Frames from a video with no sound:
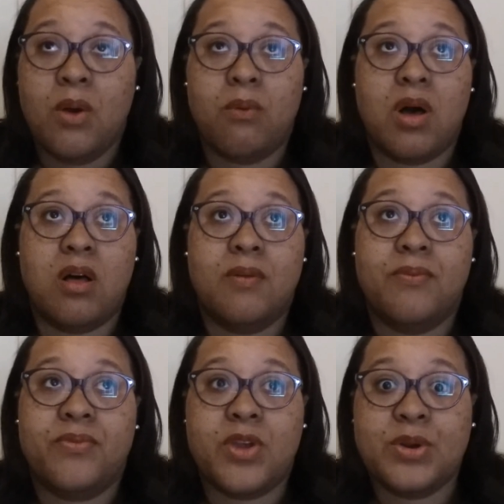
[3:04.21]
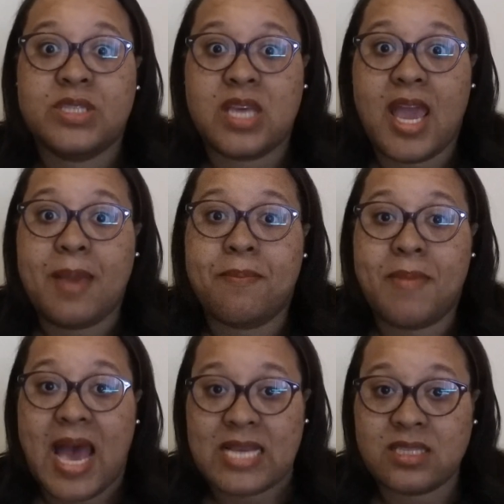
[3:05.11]
Well, there was a
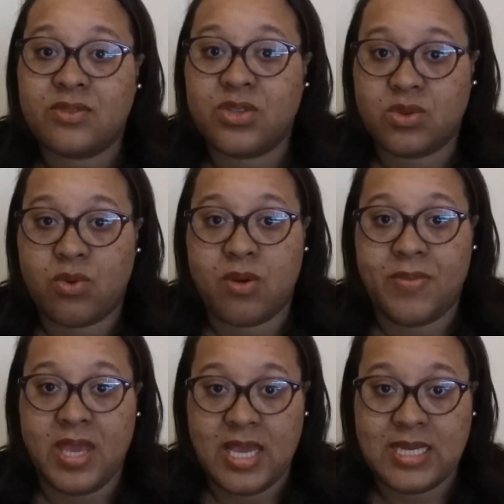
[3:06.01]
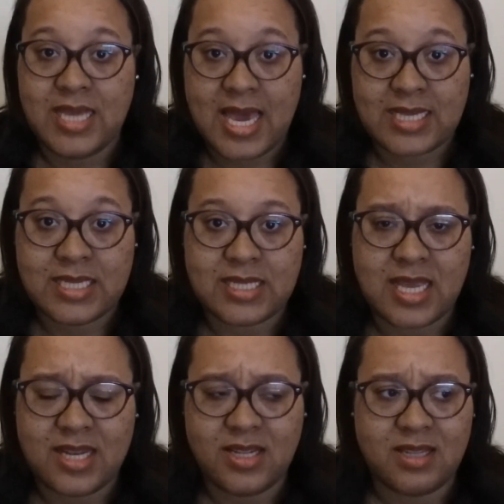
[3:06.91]
massive storm that hit Texas.
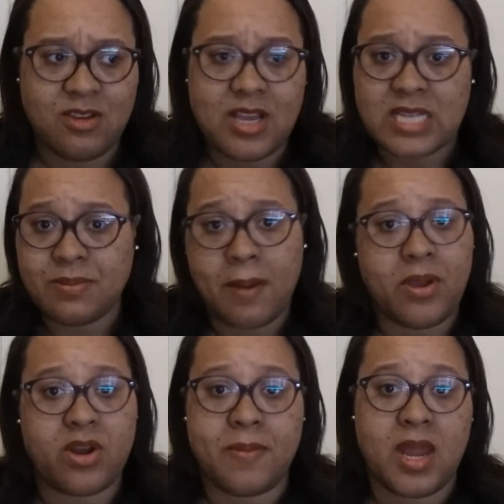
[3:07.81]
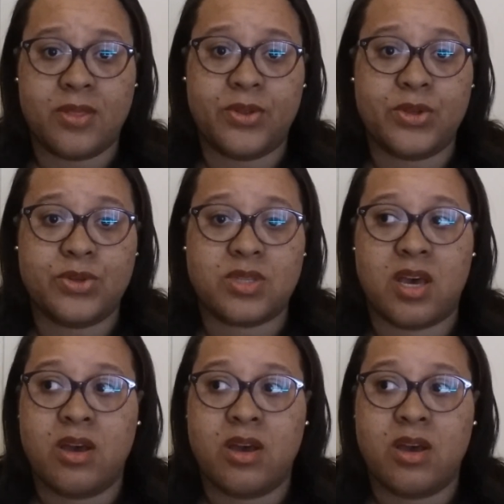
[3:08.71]
You guys probably heard about it in the news.